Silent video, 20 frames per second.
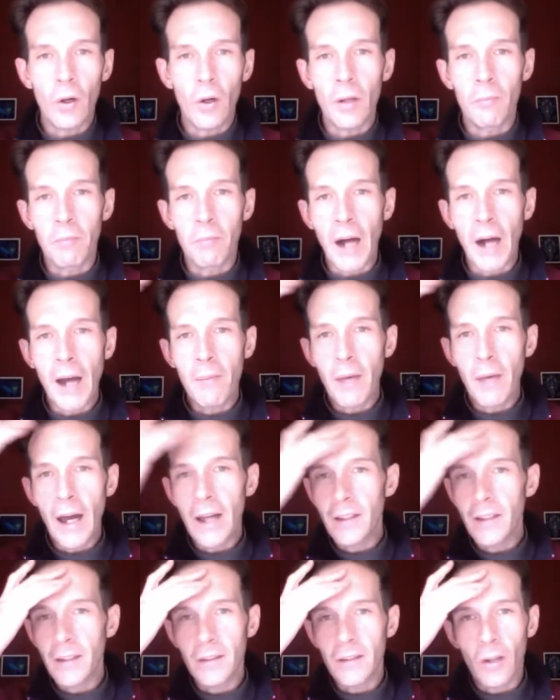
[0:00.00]
It
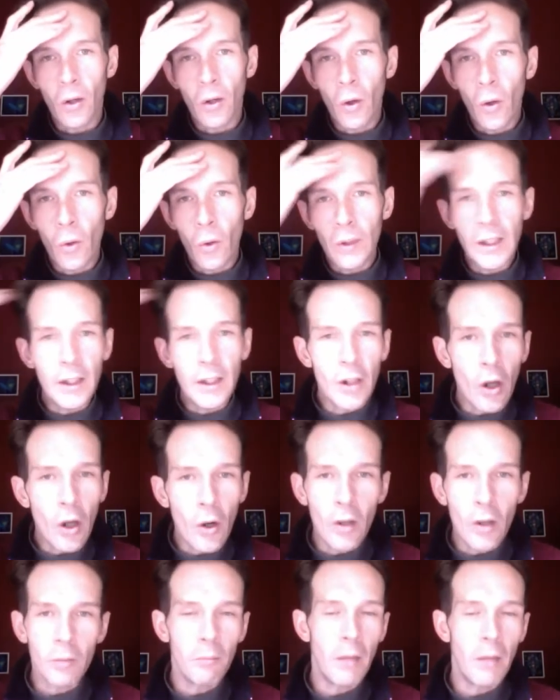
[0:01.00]
bypasses the whole
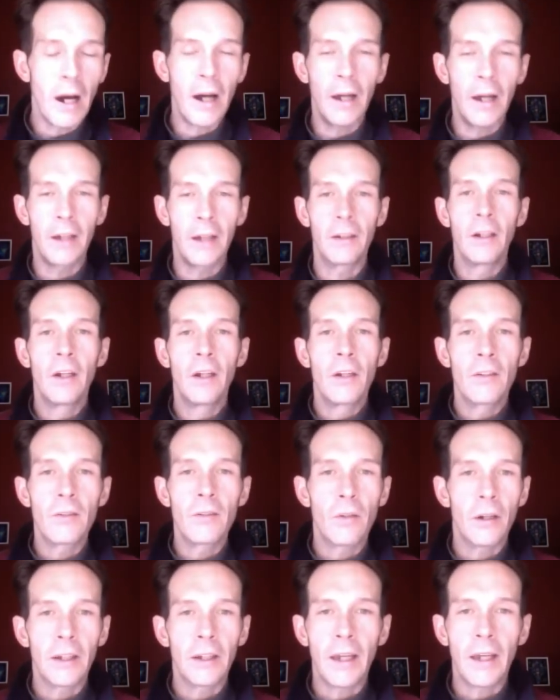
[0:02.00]
egoic mind,
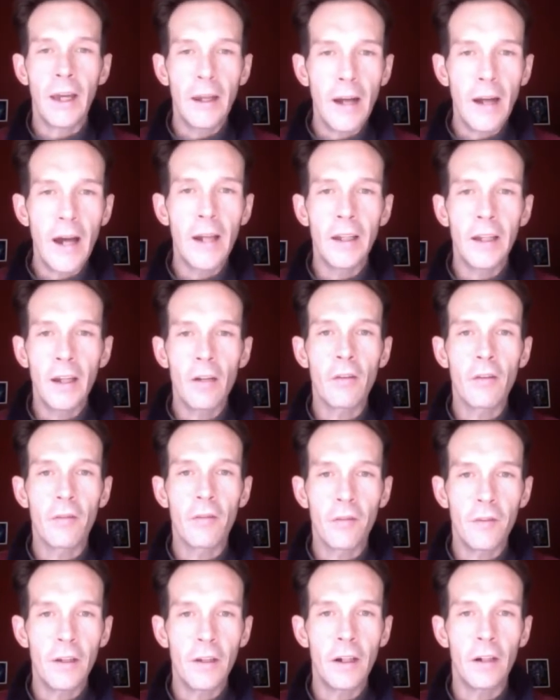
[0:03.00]
so it cannot
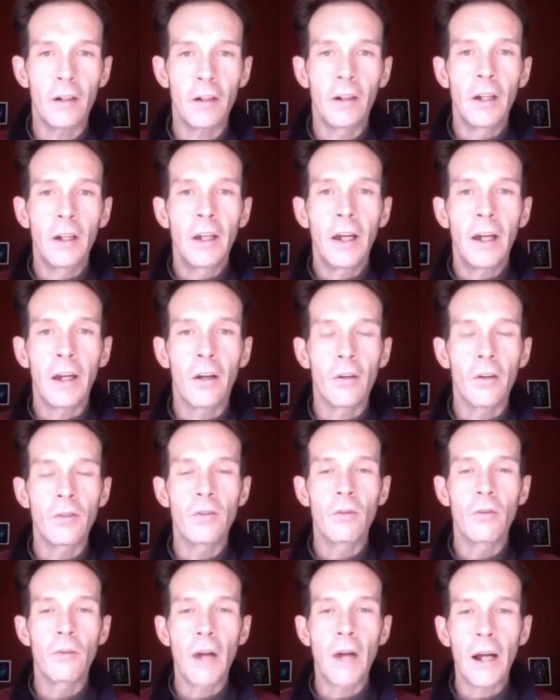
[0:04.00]
interfere. It
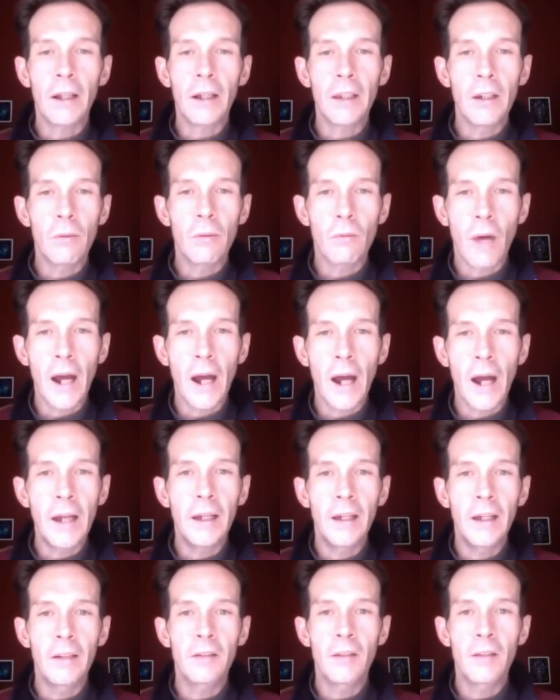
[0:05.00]
goes directly right
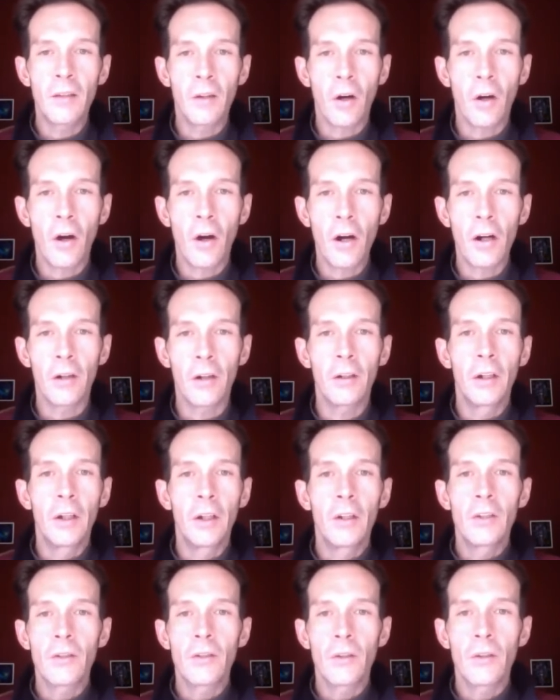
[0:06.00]
into the heart,
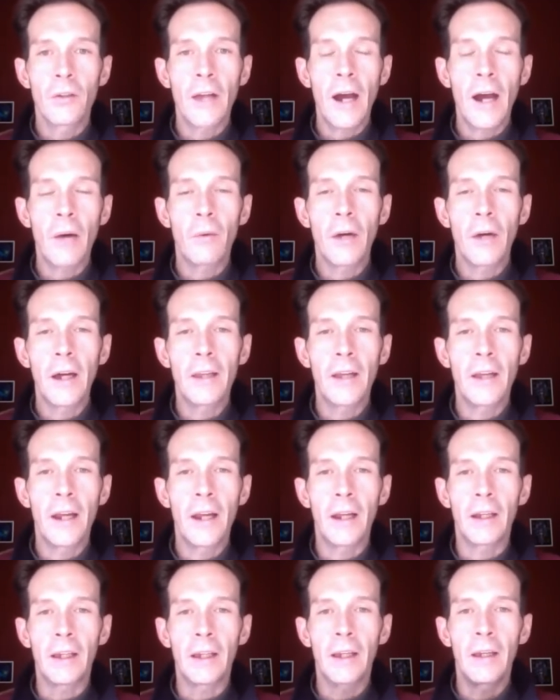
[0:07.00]
so that way that
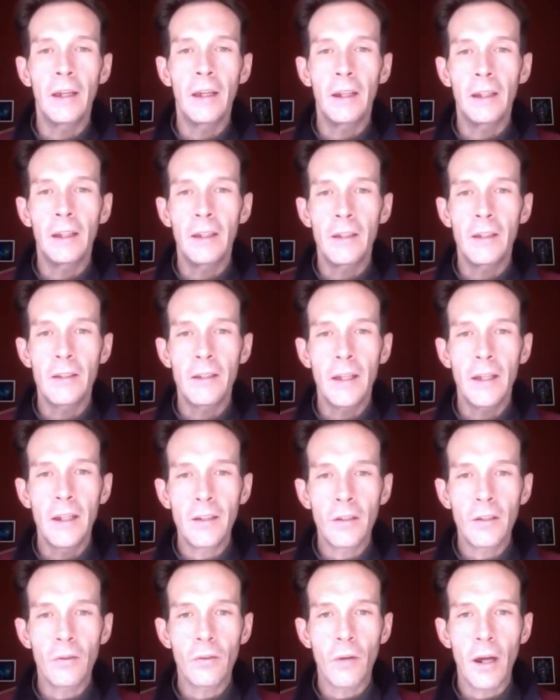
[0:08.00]
it is
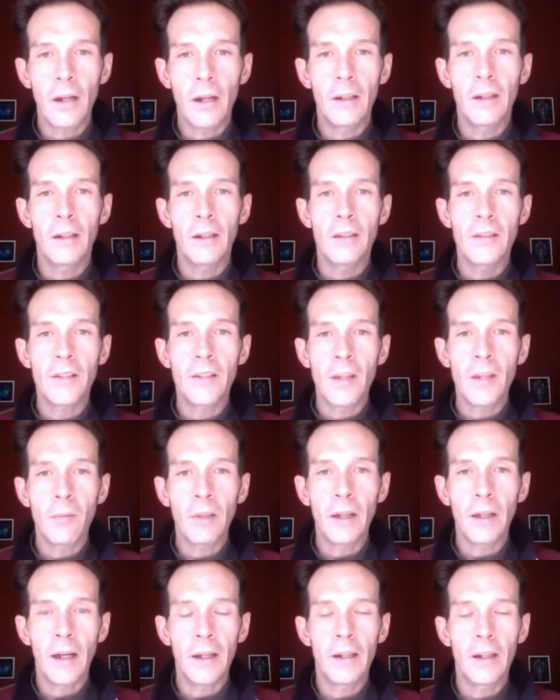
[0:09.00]
integrated and
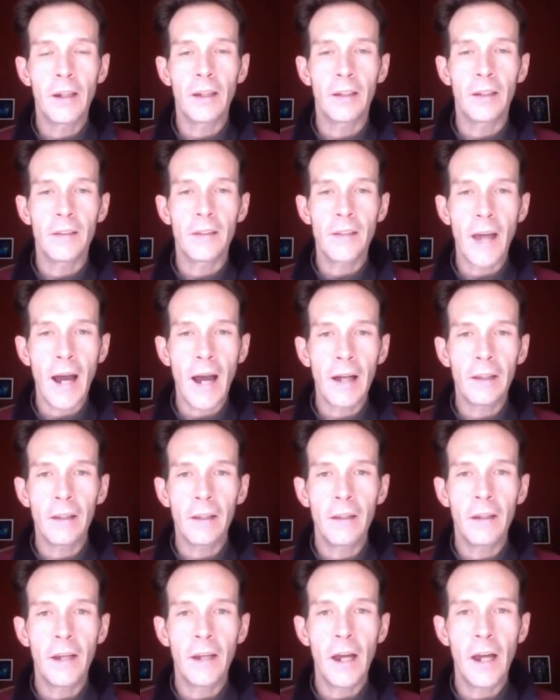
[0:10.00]
assimilated in exactly
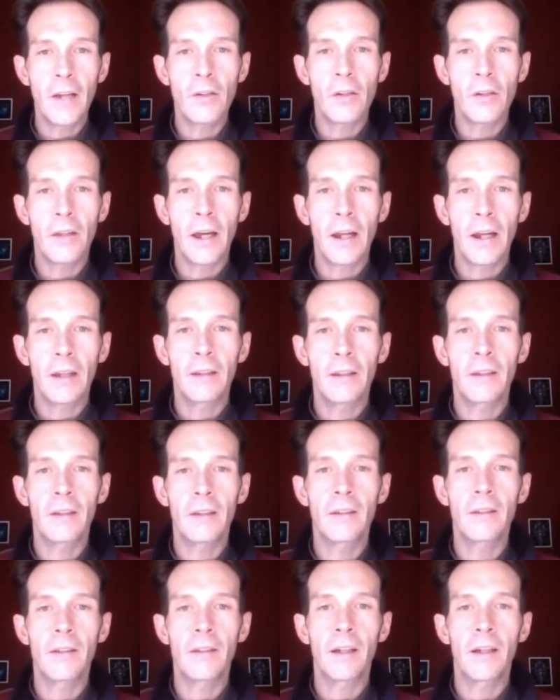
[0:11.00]
the nature that it
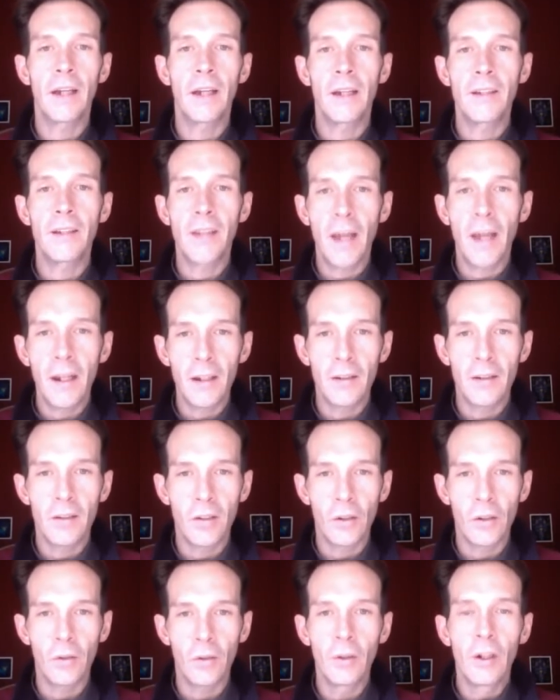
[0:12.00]
is intended to,